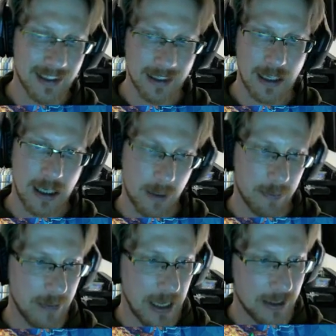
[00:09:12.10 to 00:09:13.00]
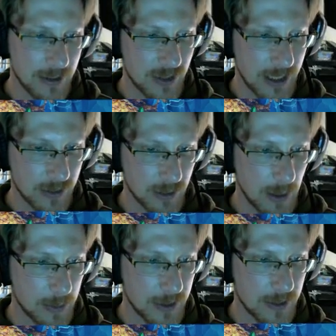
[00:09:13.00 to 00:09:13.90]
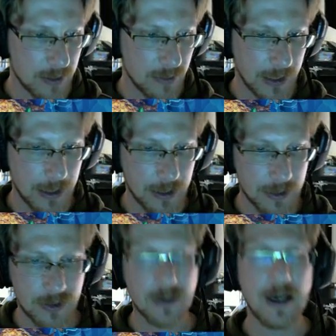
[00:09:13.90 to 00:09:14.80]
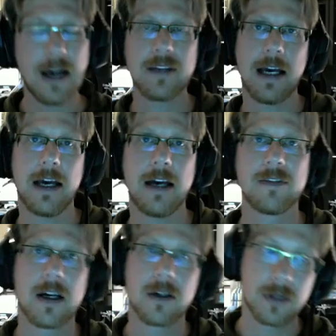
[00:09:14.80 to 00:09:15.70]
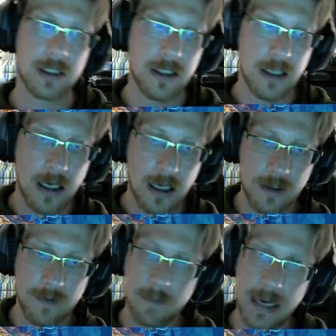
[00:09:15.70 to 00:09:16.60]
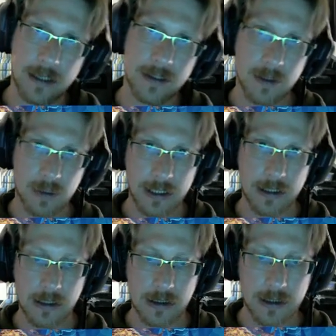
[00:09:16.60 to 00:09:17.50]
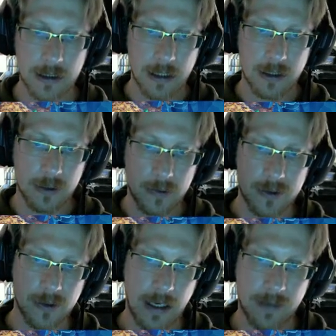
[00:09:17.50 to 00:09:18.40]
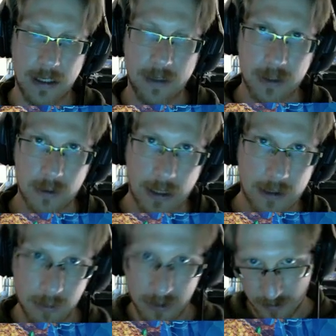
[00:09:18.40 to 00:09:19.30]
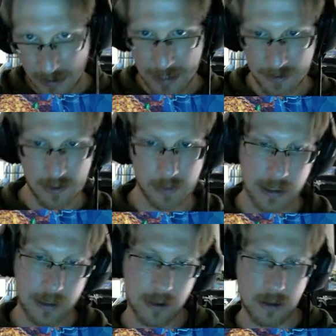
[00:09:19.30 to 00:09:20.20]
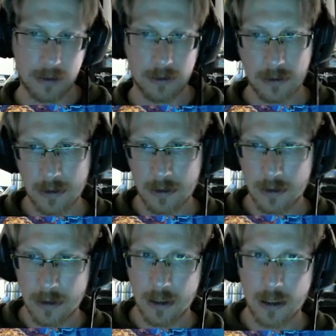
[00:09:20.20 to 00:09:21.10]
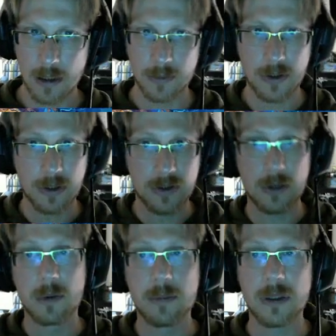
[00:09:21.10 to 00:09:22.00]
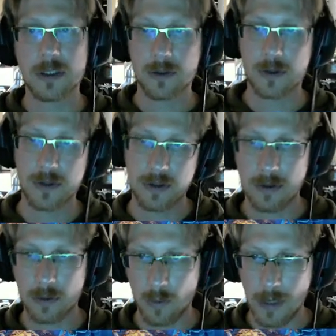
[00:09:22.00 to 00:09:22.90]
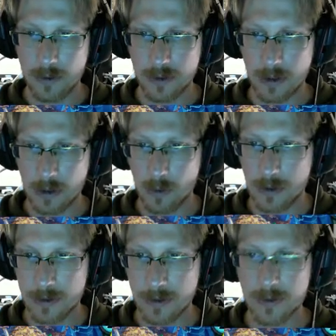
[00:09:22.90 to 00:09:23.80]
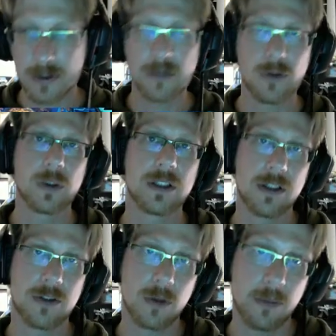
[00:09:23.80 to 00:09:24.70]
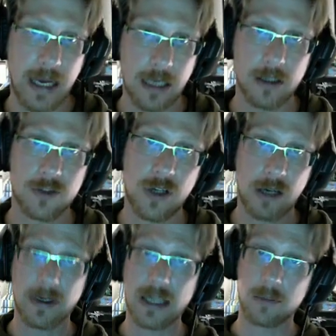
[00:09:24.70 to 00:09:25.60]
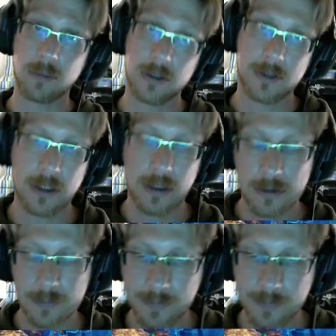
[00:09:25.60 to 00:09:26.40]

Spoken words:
Mana is actually represented over here, so you have to have not only enough mana to play the card, you also have to have the correct number of lands to play a card. You can see we're building towards these little wells in the corner. Those give you additional mana generated per turn.